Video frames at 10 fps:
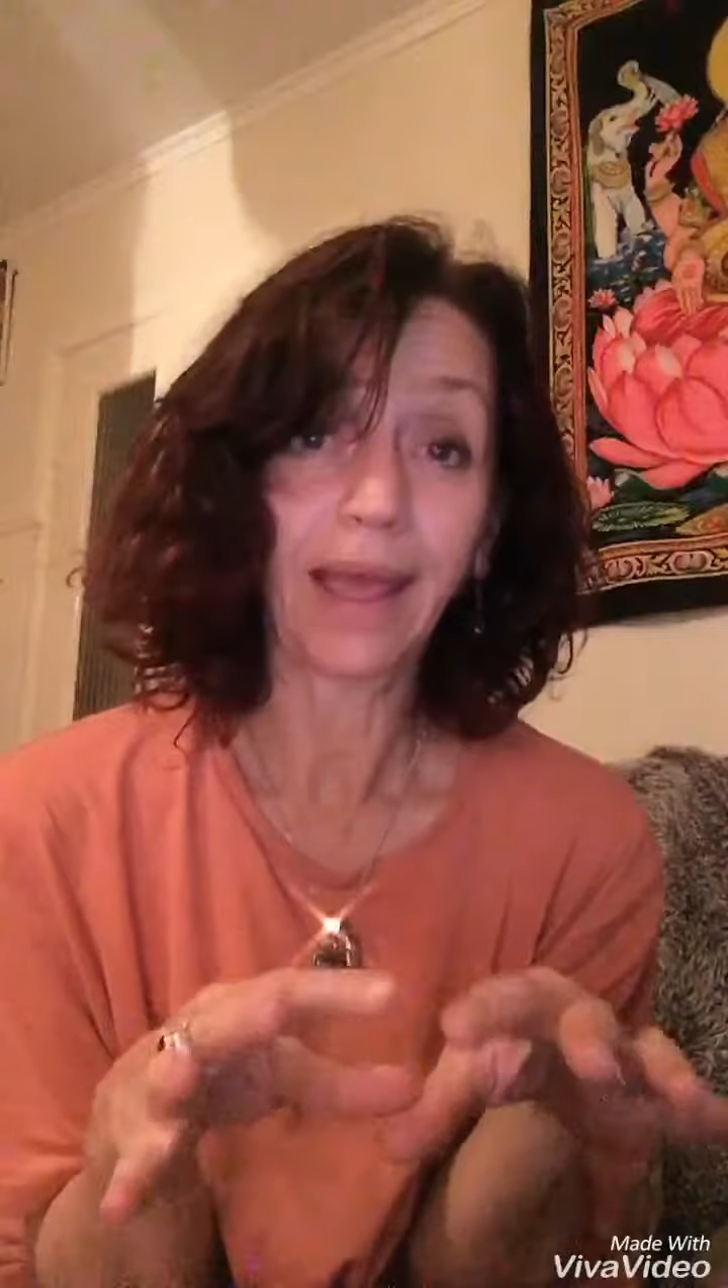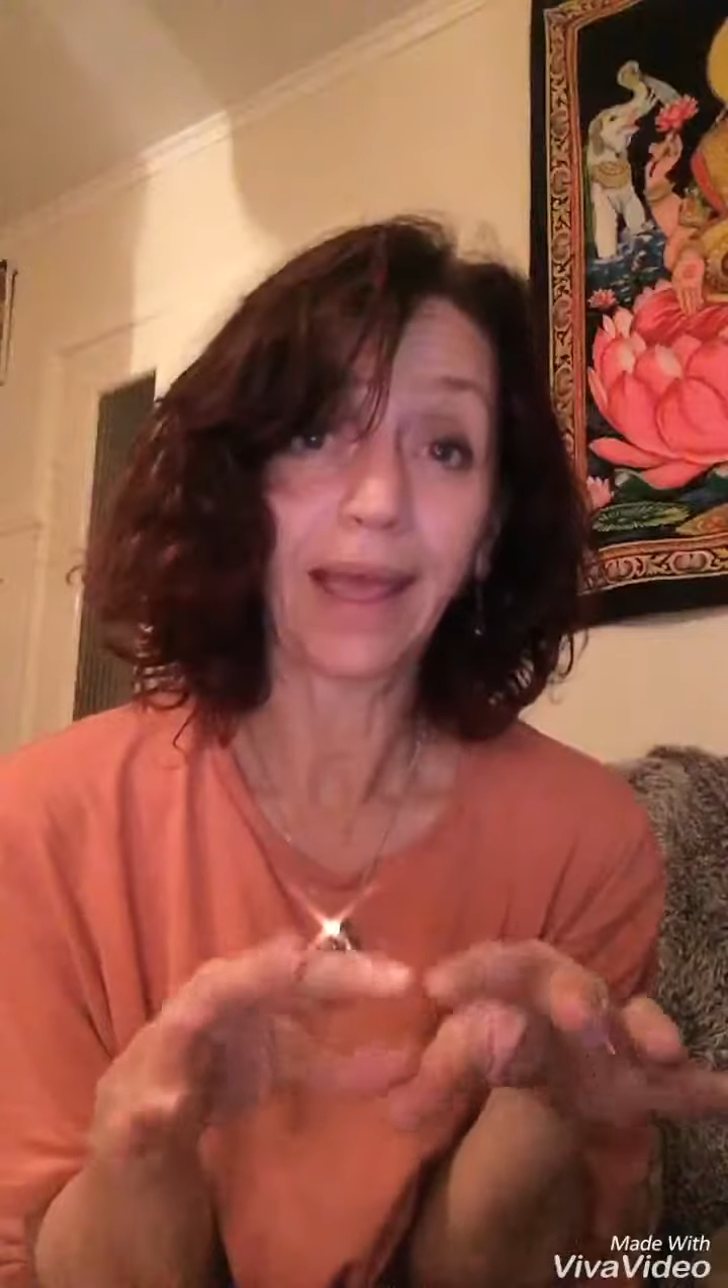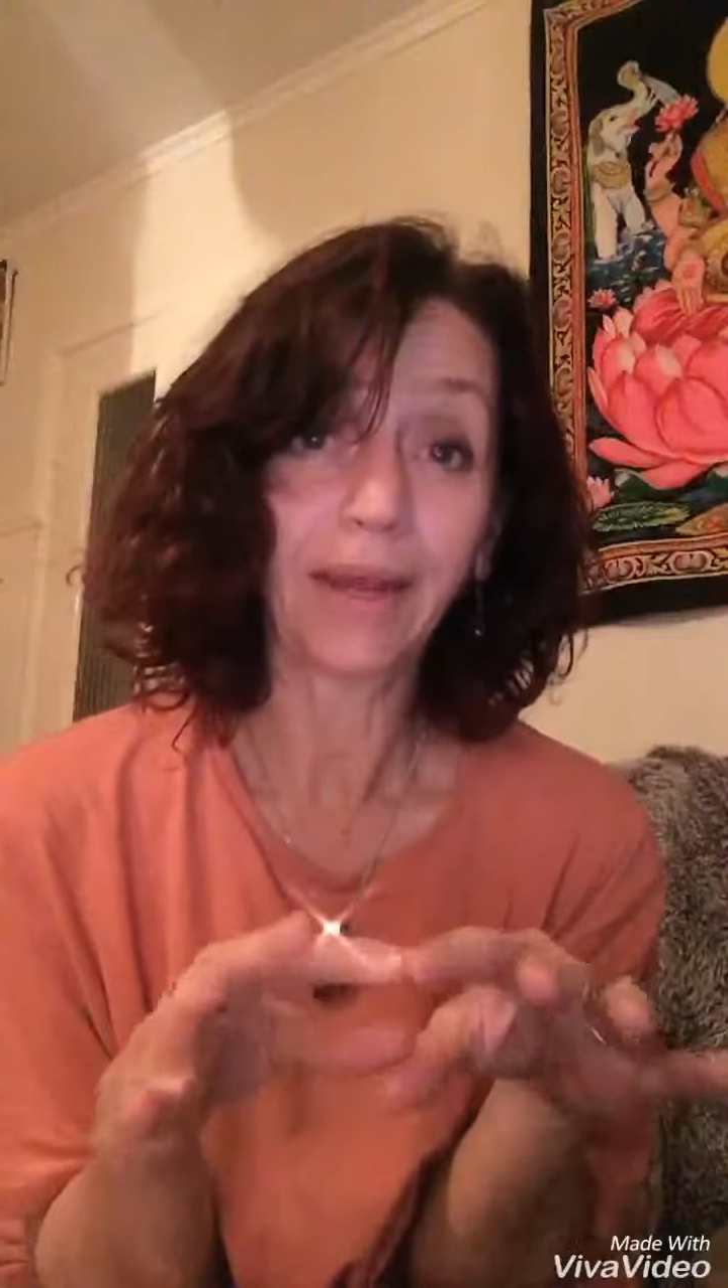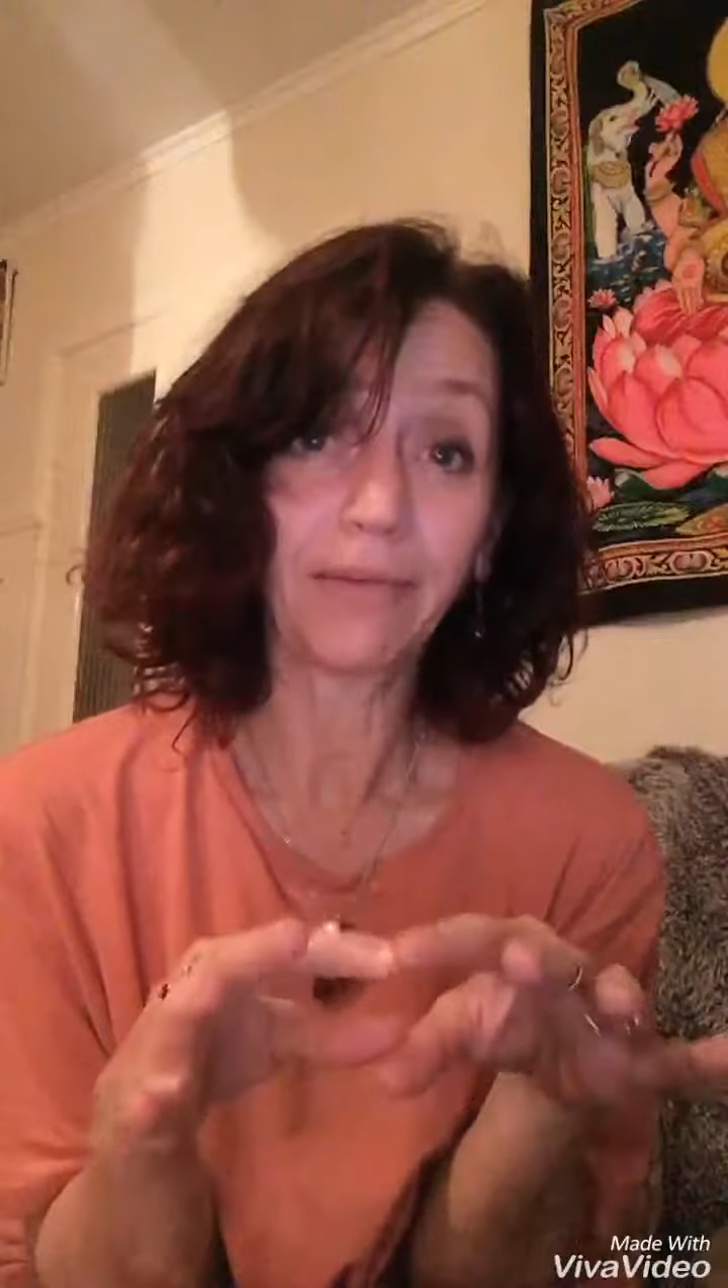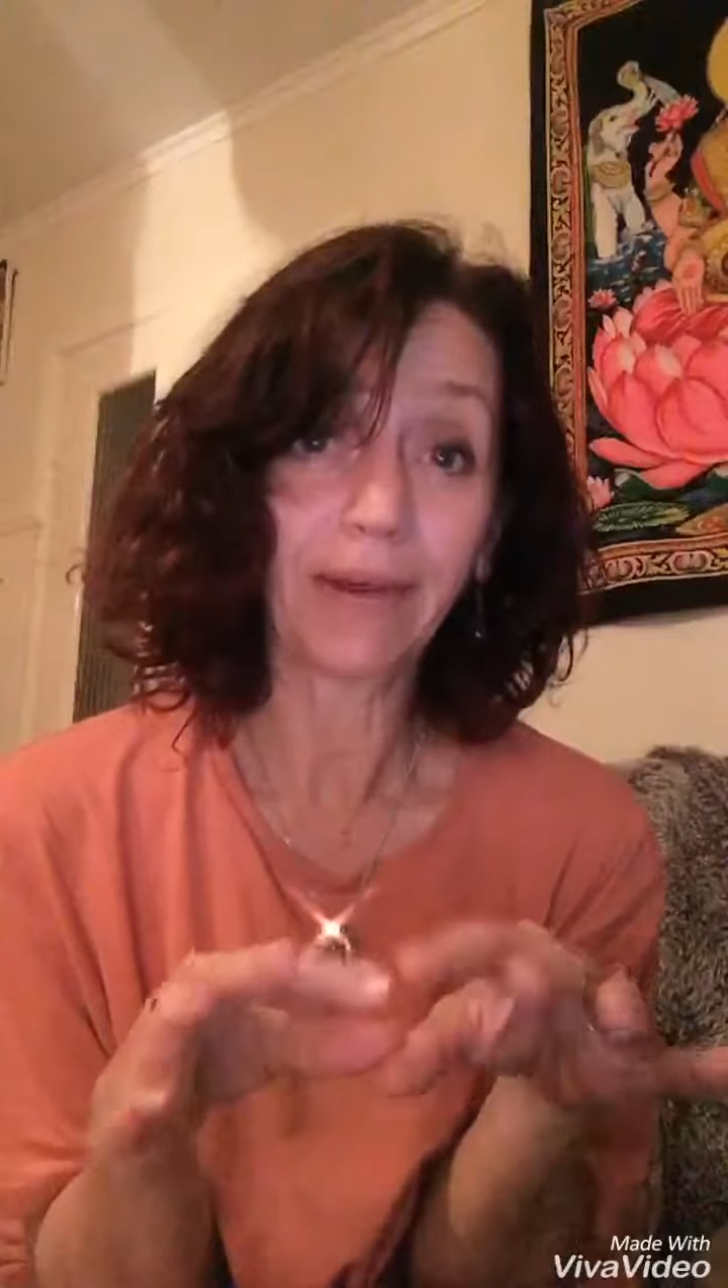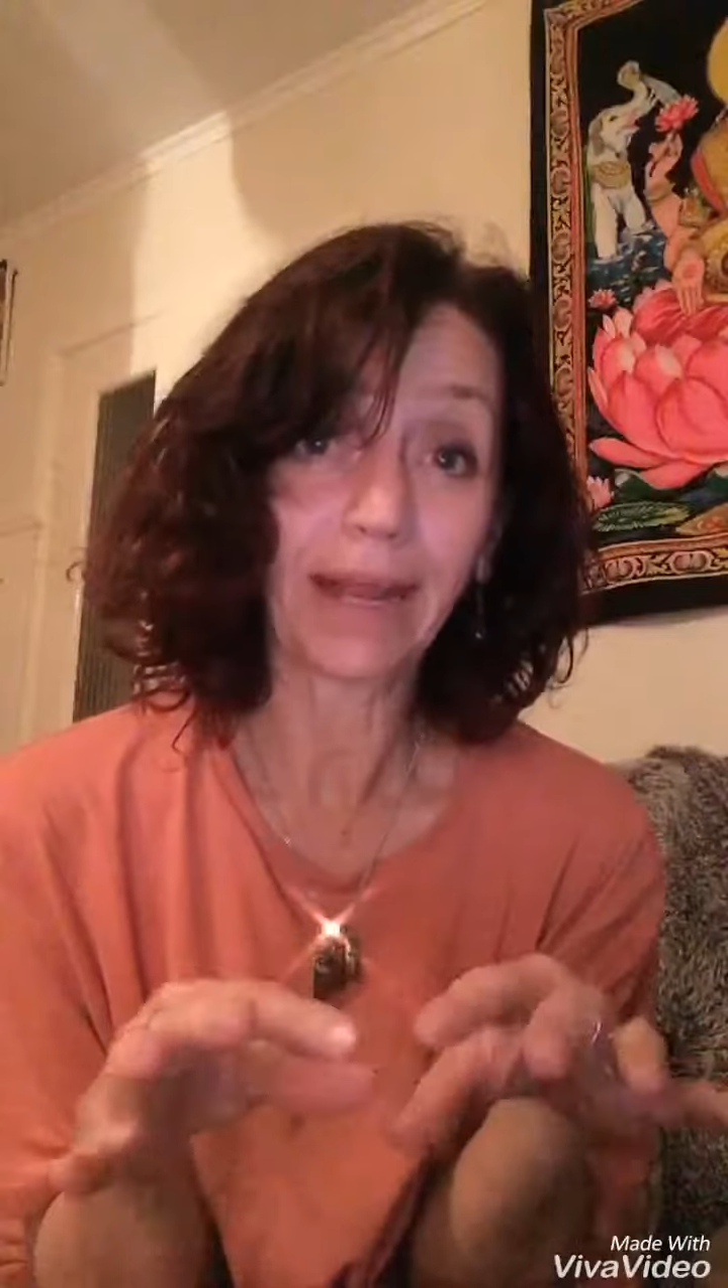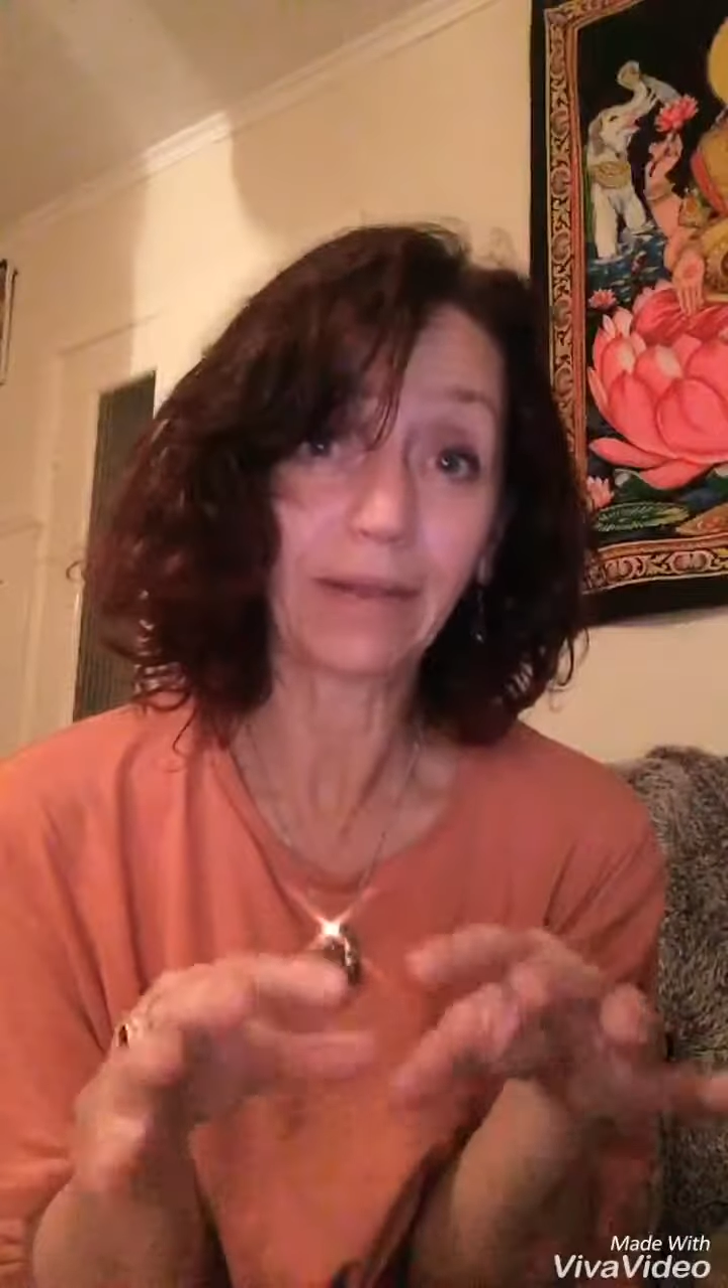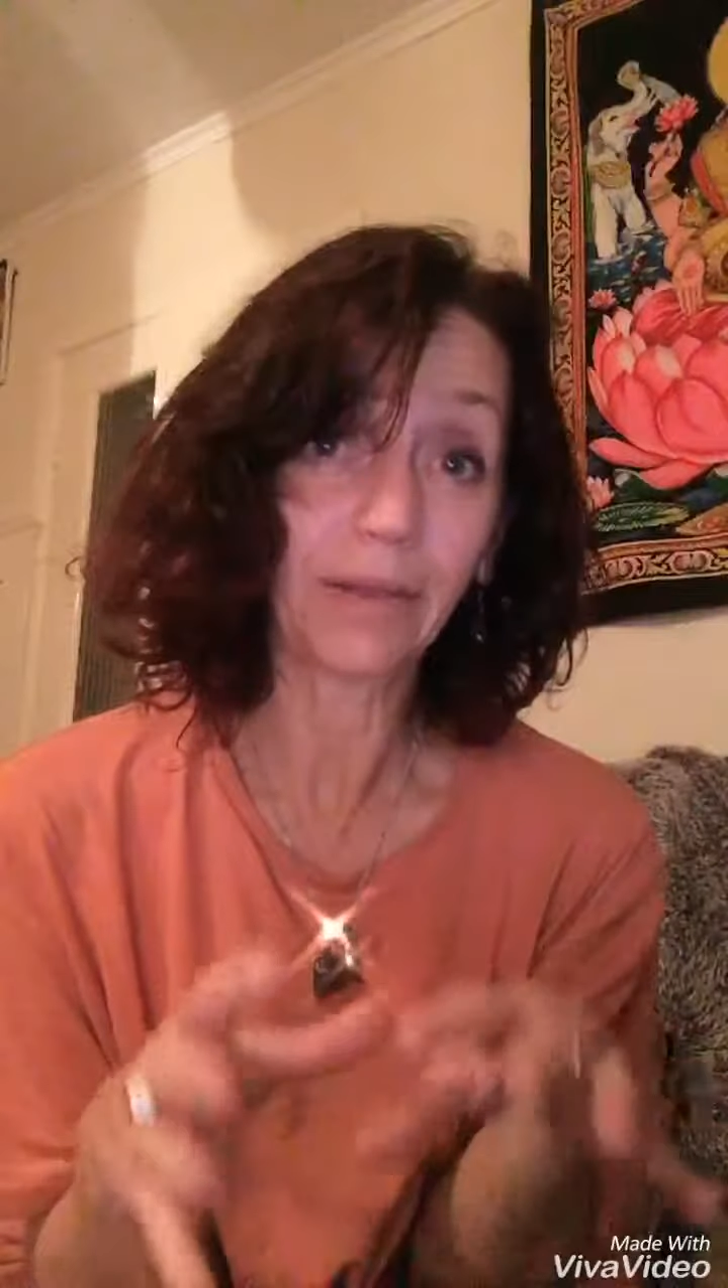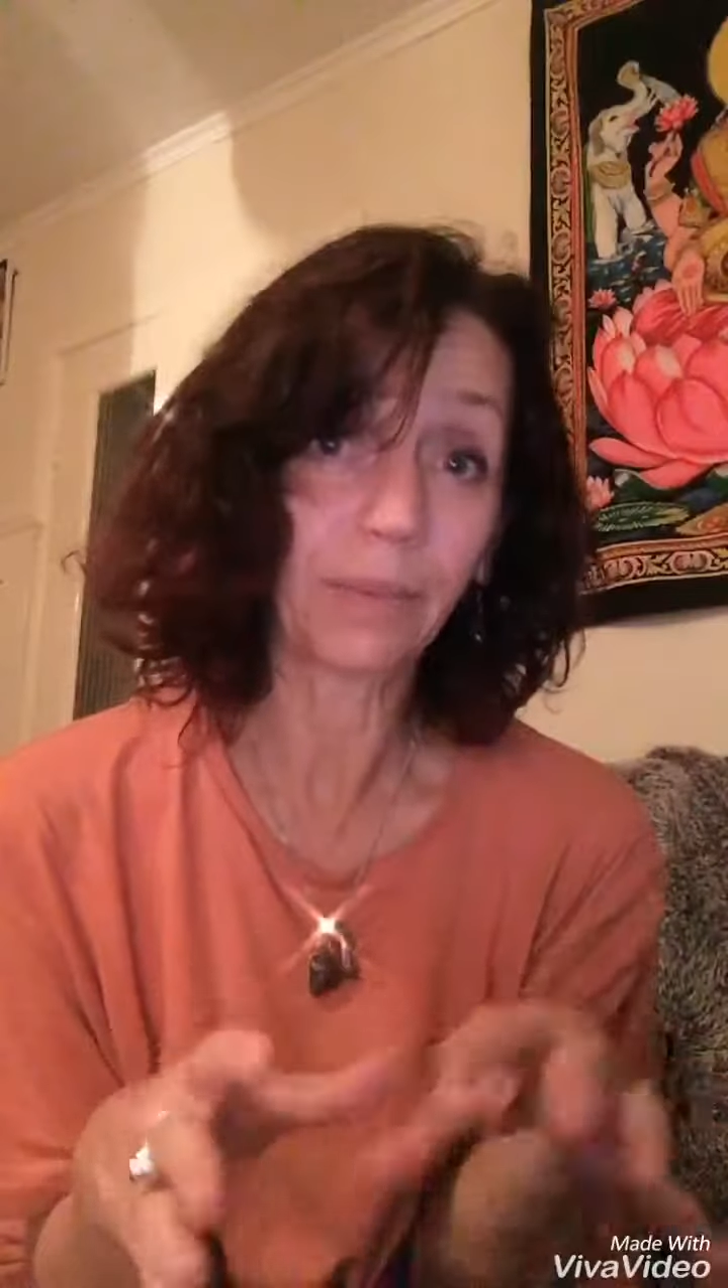And around